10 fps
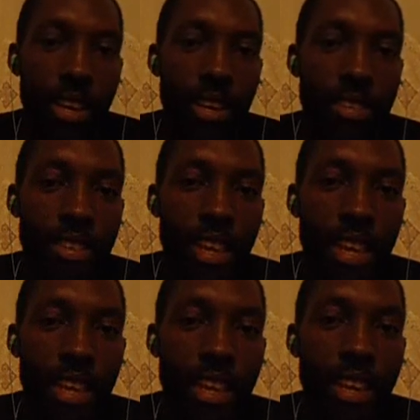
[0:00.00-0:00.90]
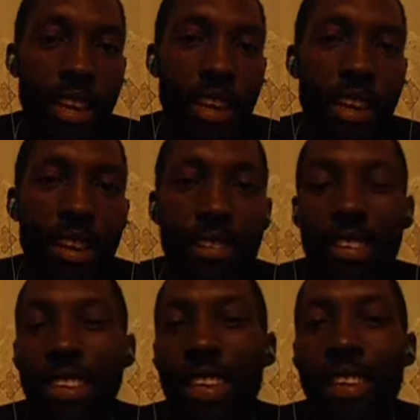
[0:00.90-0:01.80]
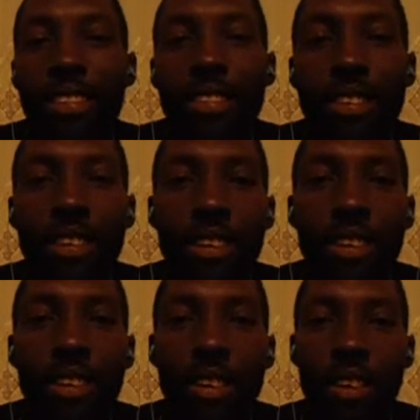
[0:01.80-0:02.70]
It's a it's akin to